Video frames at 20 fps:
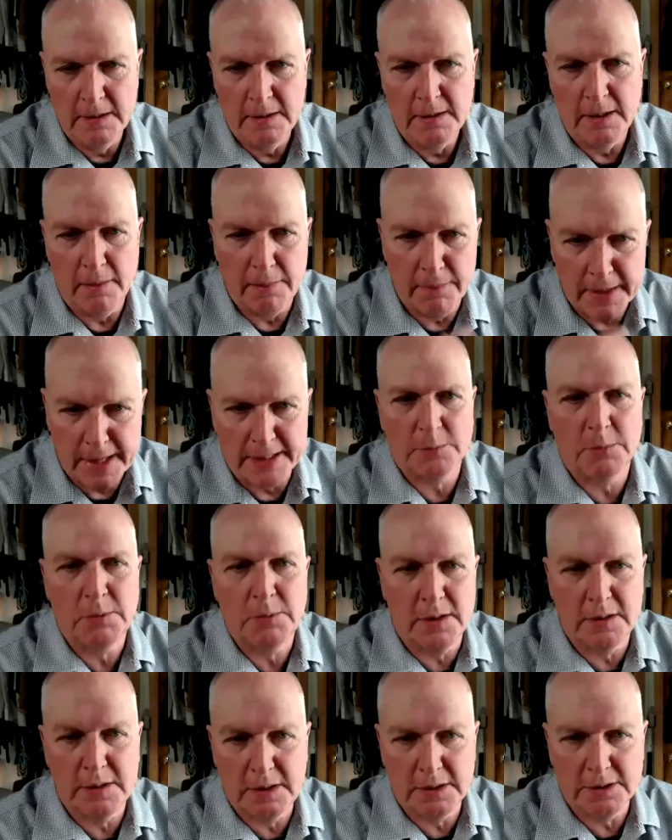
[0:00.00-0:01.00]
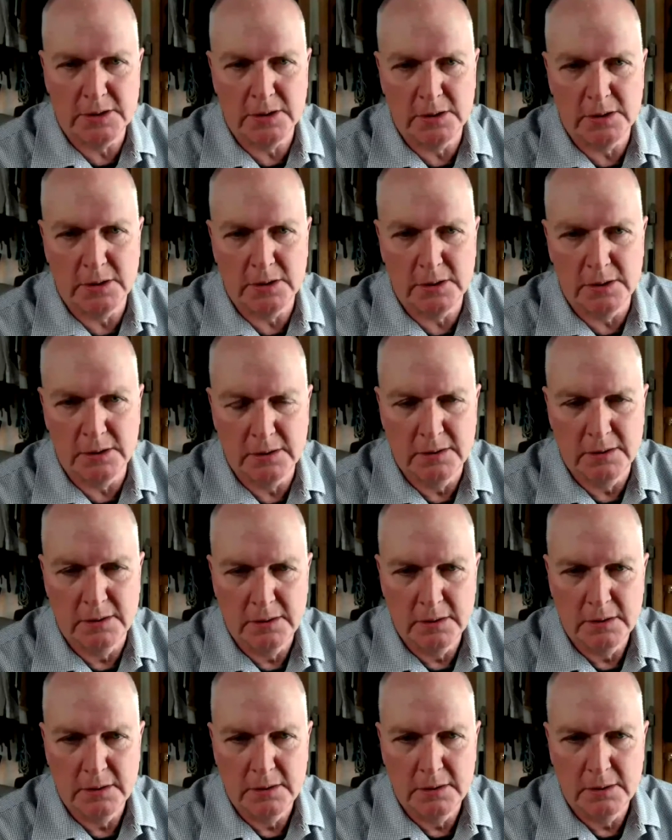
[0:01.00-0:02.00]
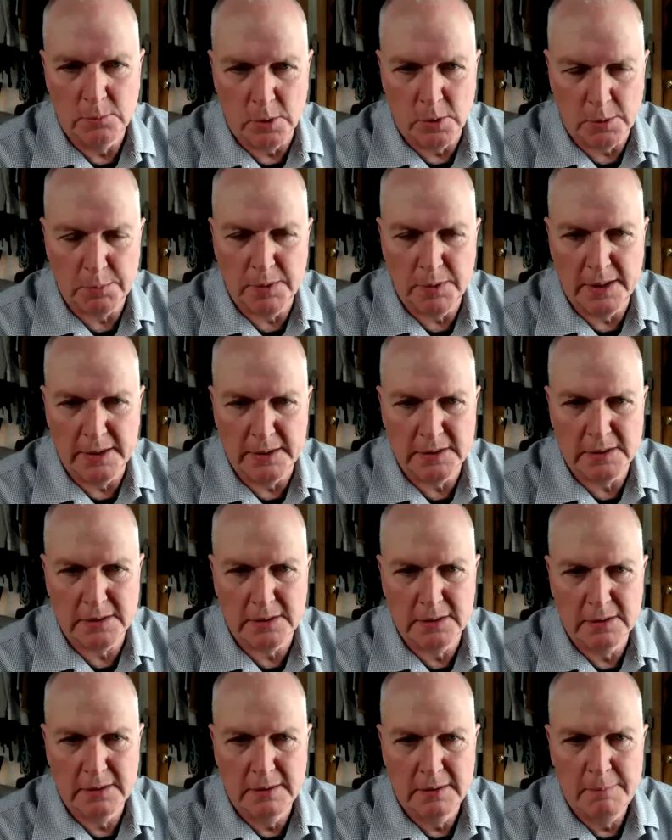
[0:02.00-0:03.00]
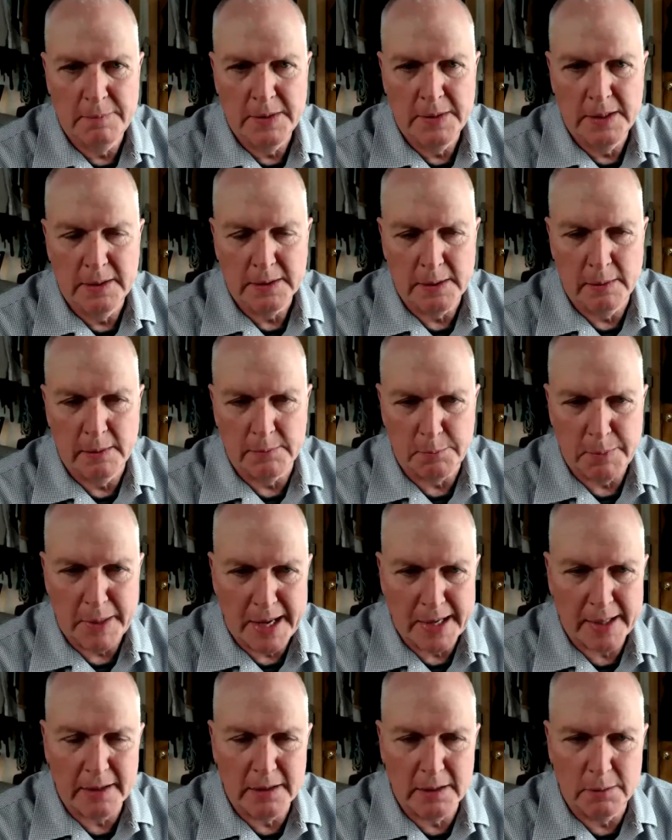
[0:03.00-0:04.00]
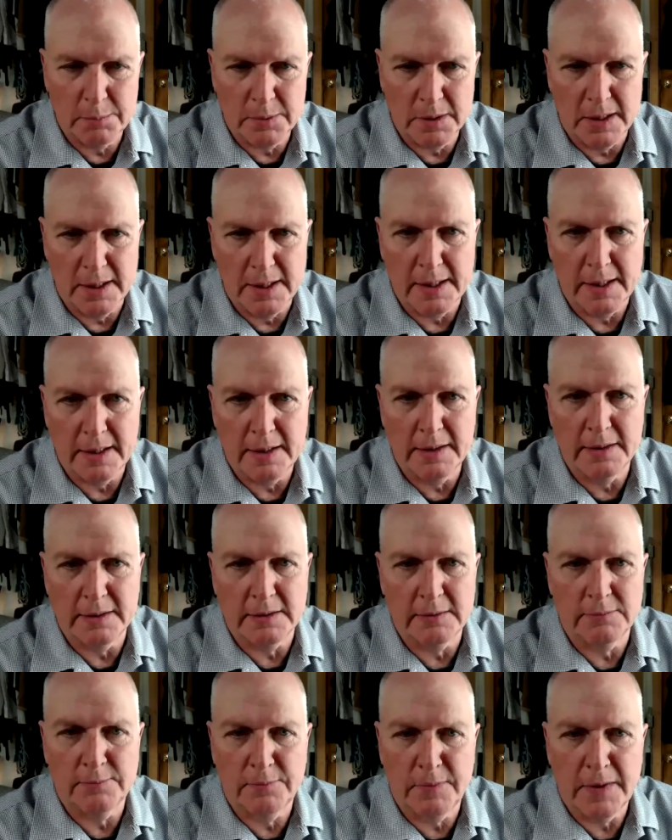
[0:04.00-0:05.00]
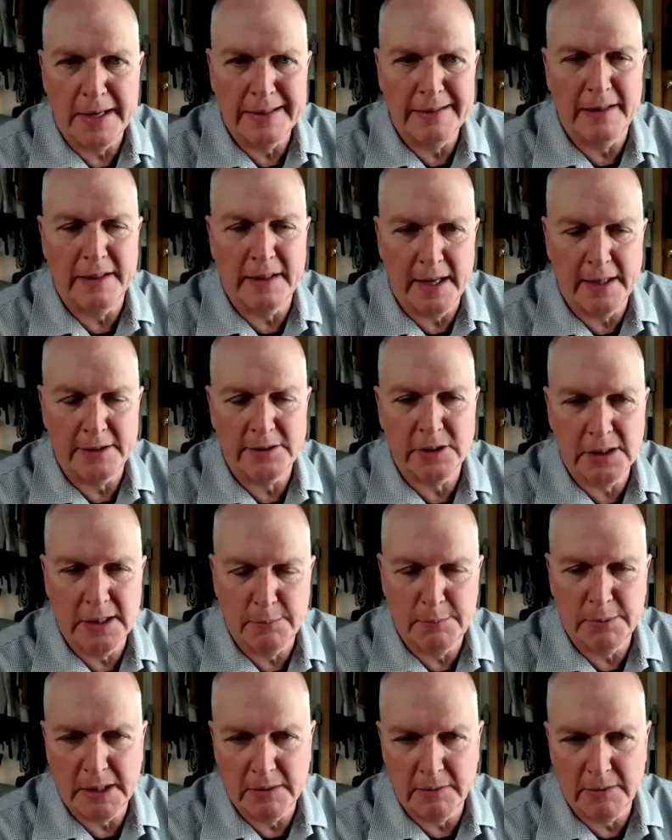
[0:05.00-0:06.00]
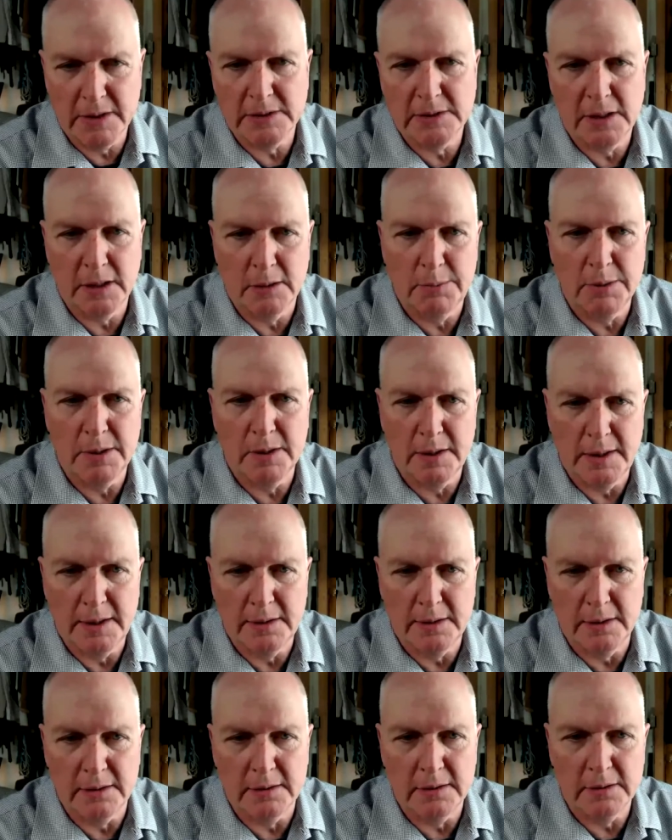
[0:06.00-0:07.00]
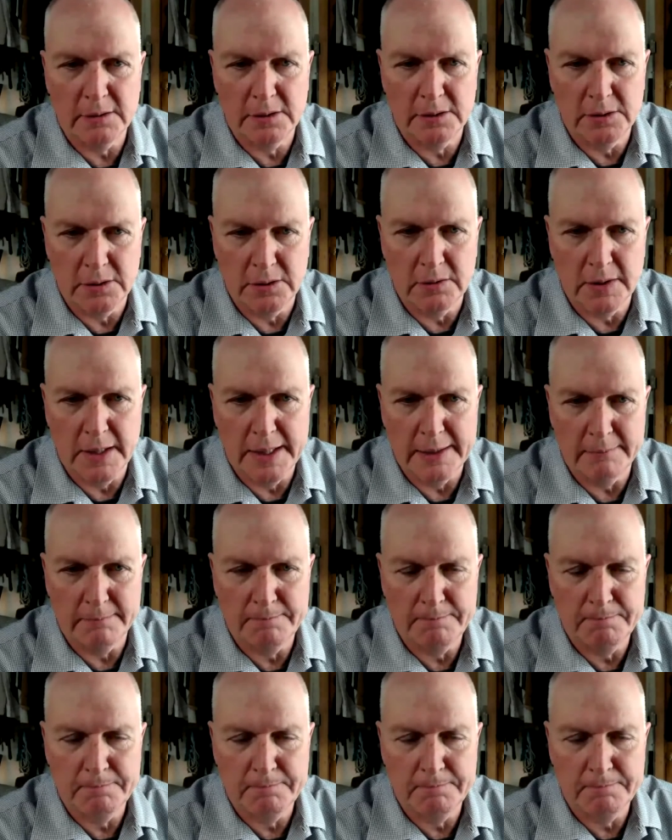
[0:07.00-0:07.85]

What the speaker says: And that's where the digital workplace comes back into play, and it's finally catching up and giving us the ability to do that.